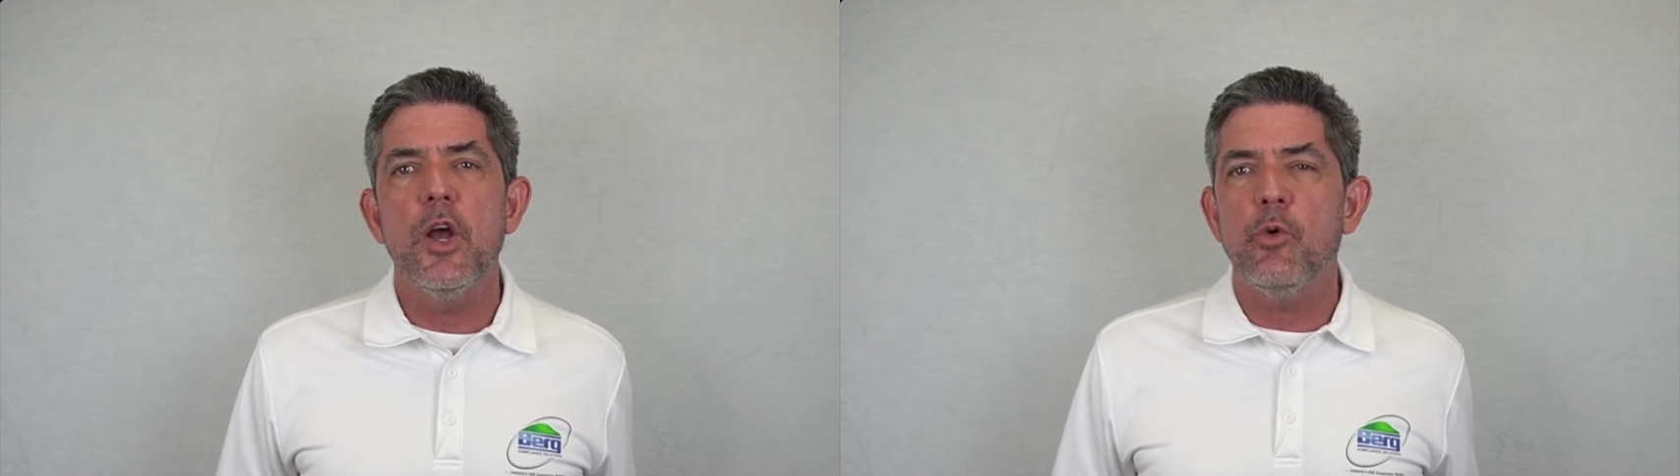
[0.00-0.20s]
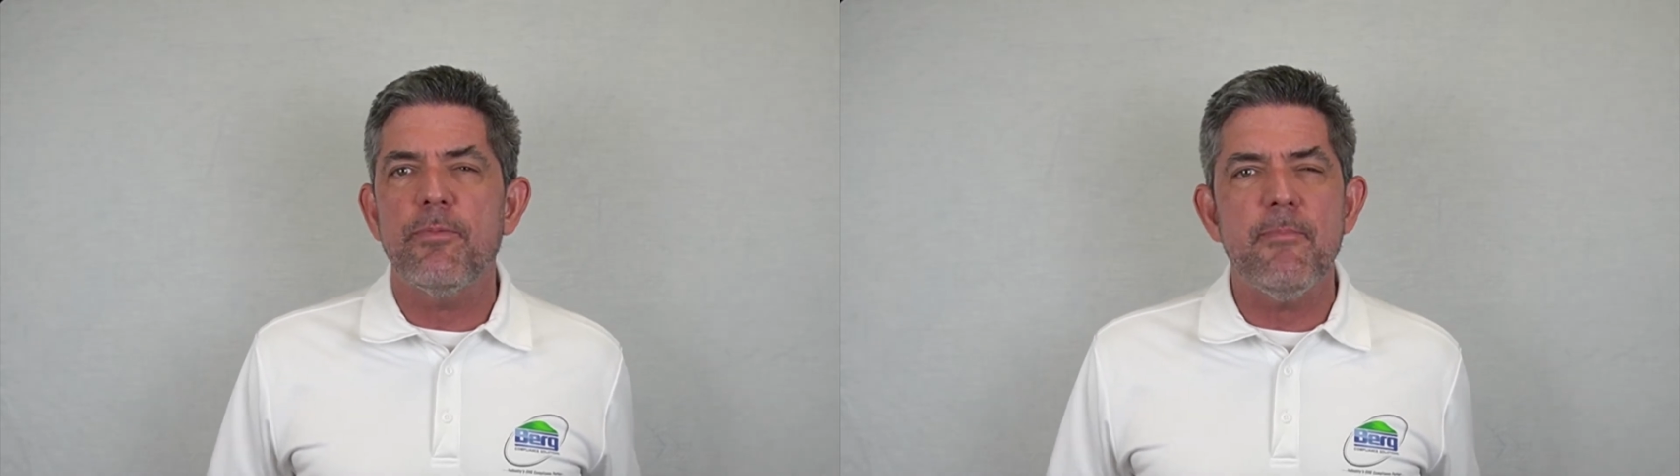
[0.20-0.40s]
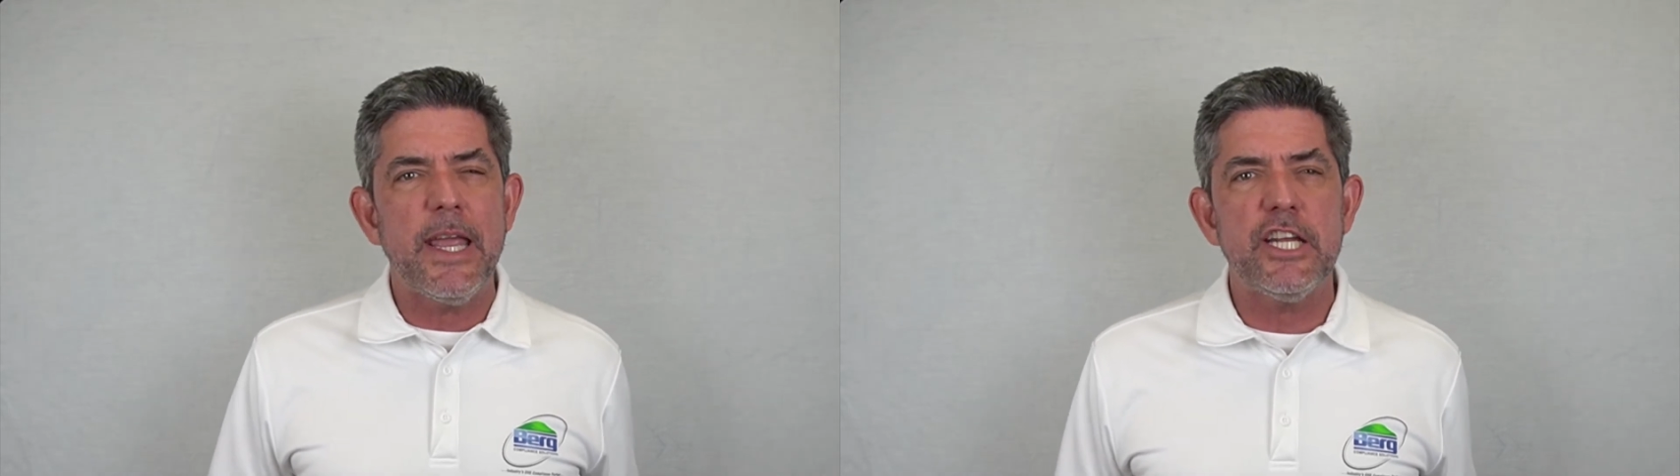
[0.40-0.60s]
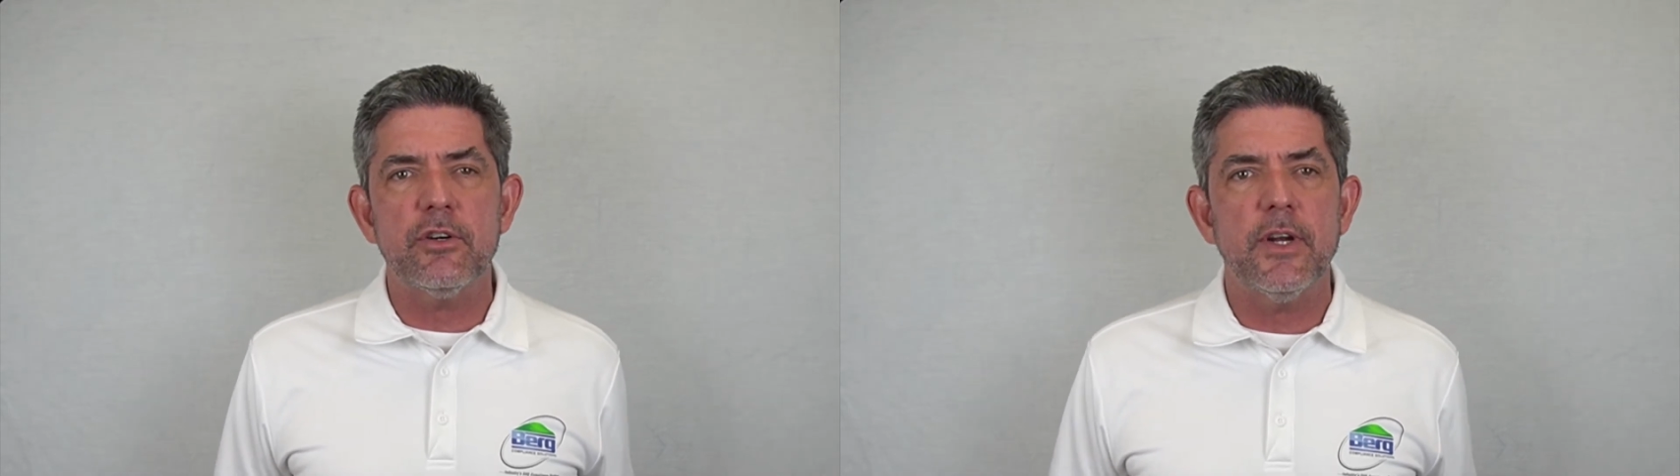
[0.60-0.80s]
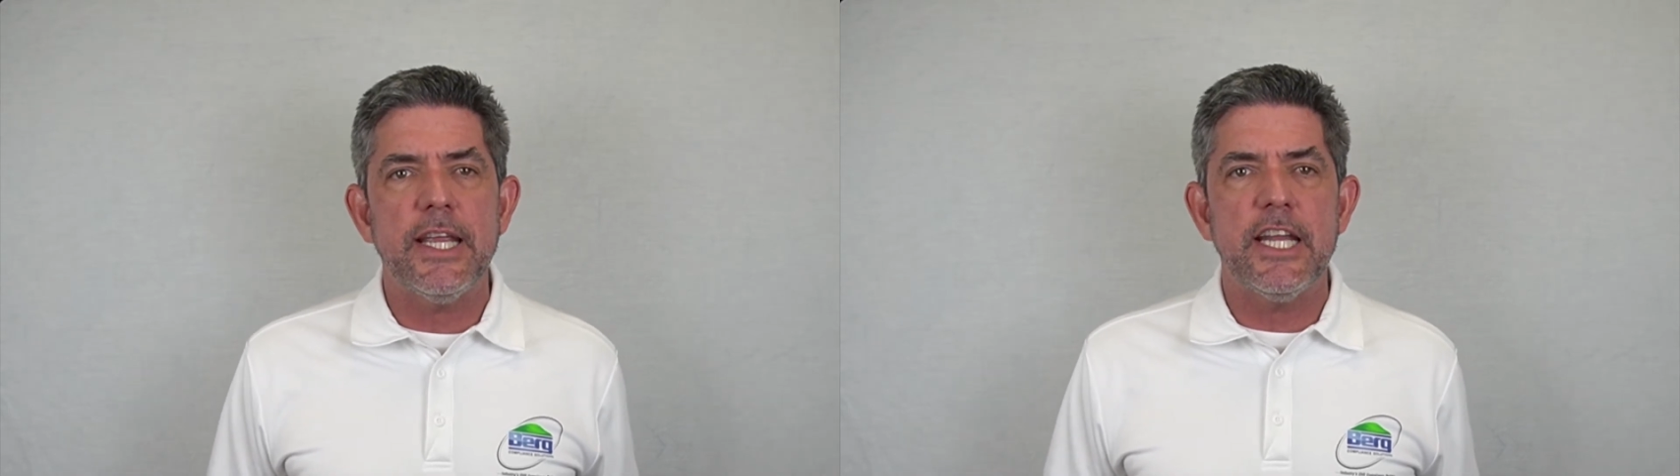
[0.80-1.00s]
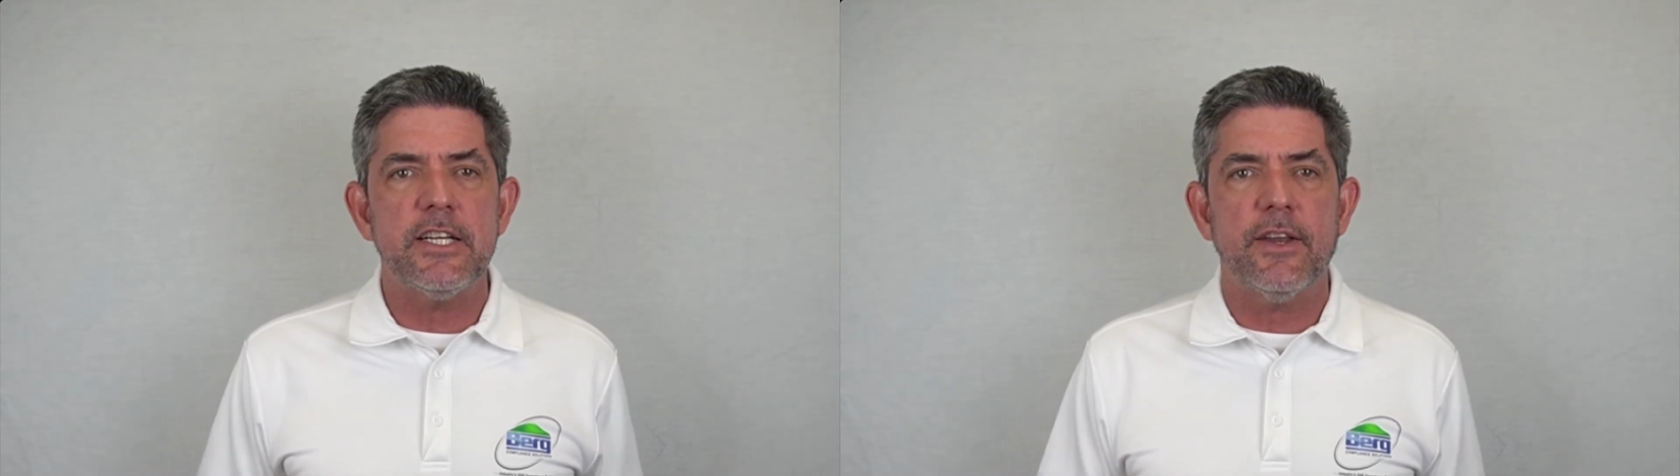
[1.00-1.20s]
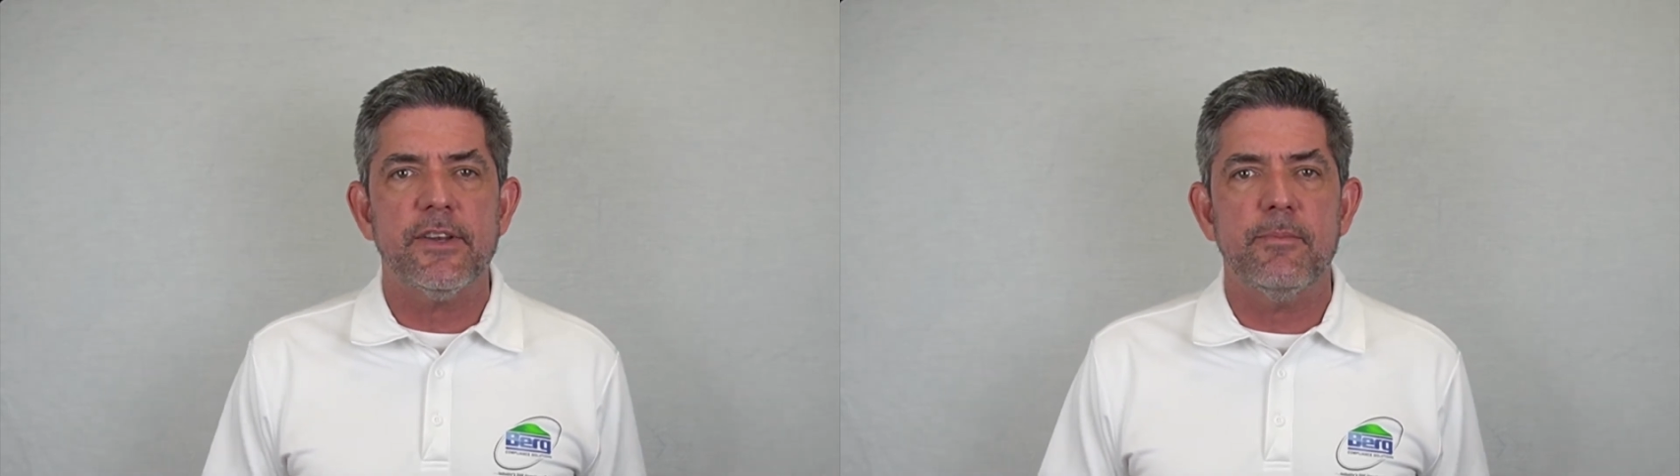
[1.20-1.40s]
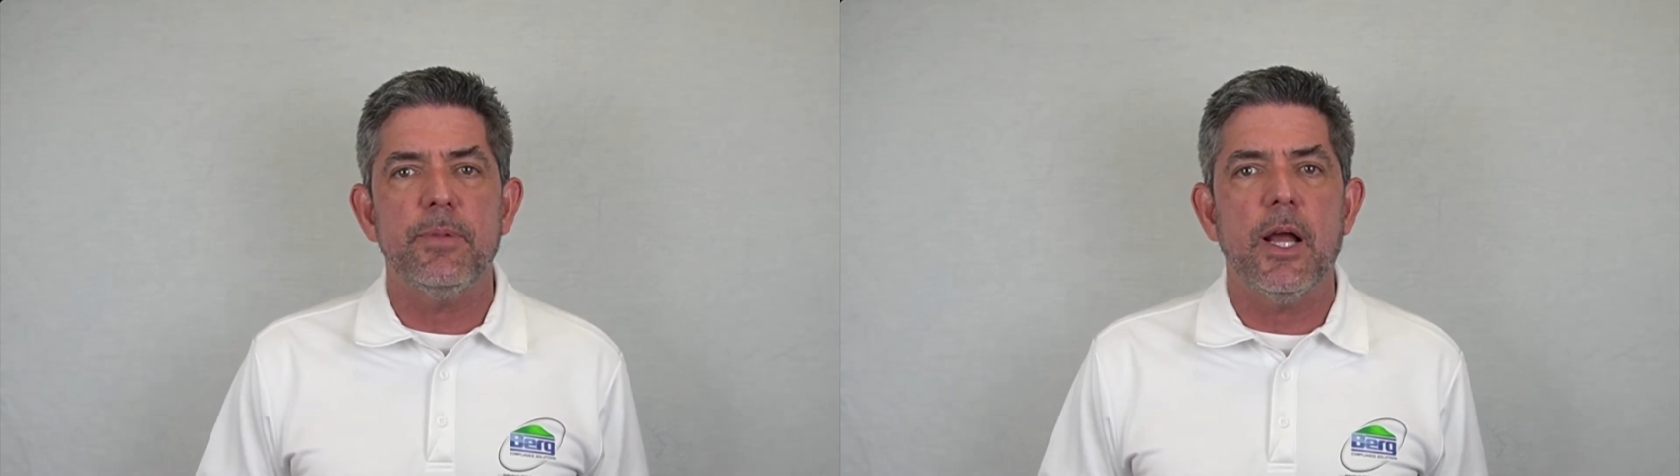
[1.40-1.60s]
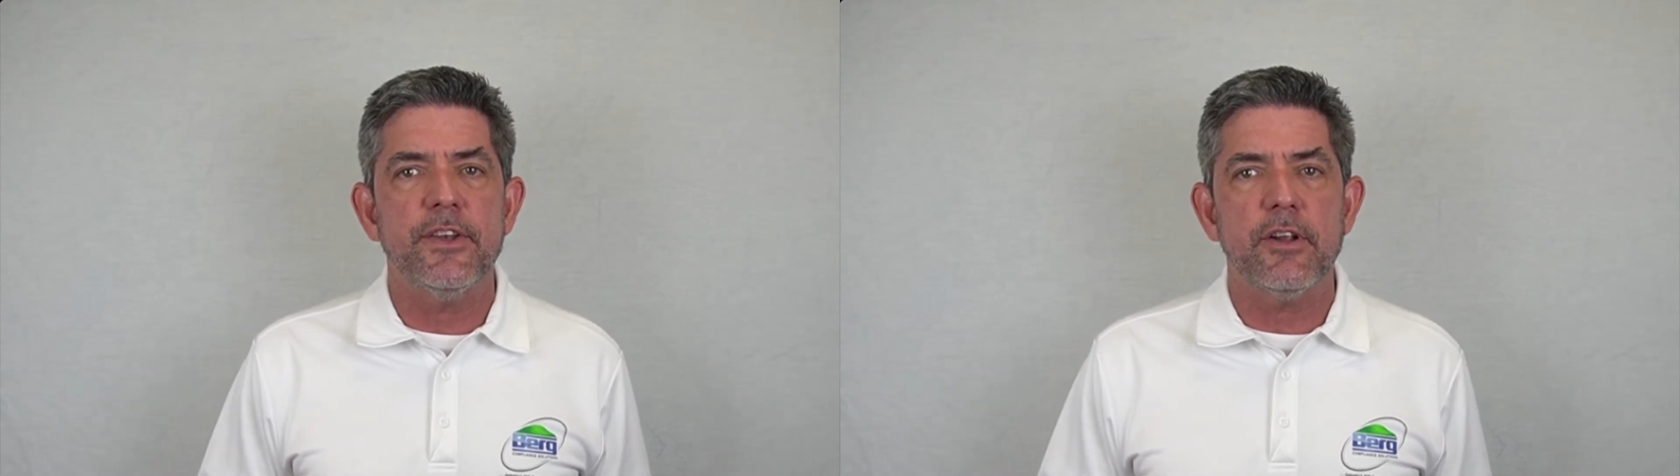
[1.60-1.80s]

with major EHS compliance